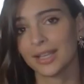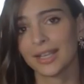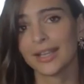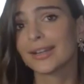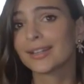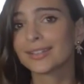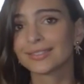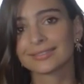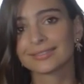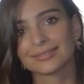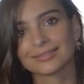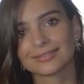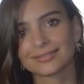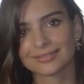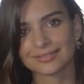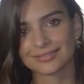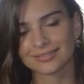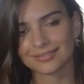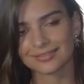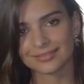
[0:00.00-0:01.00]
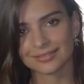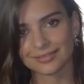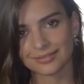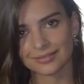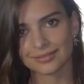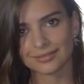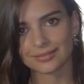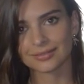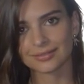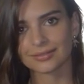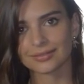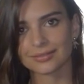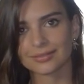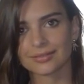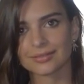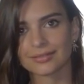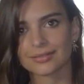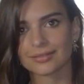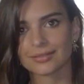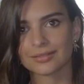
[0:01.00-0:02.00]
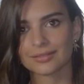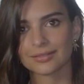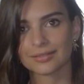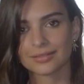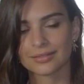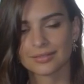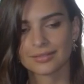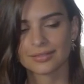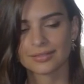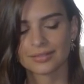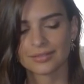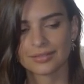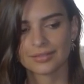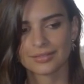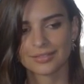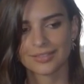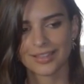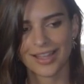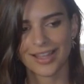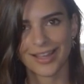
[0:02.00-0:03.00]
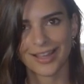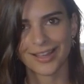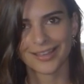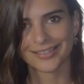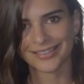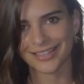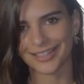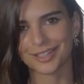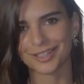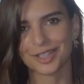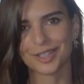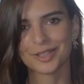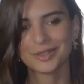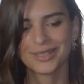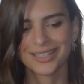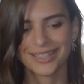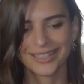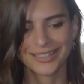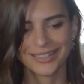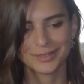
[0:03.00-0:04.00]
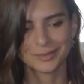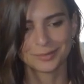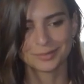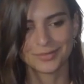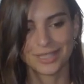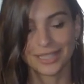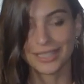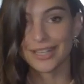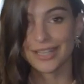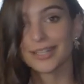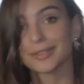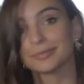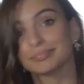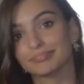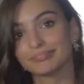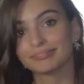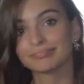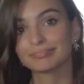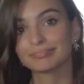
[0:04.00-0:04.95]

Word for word: would just give up for like a couple months. And then I'll find another girl I thought was attractive, and then would, she would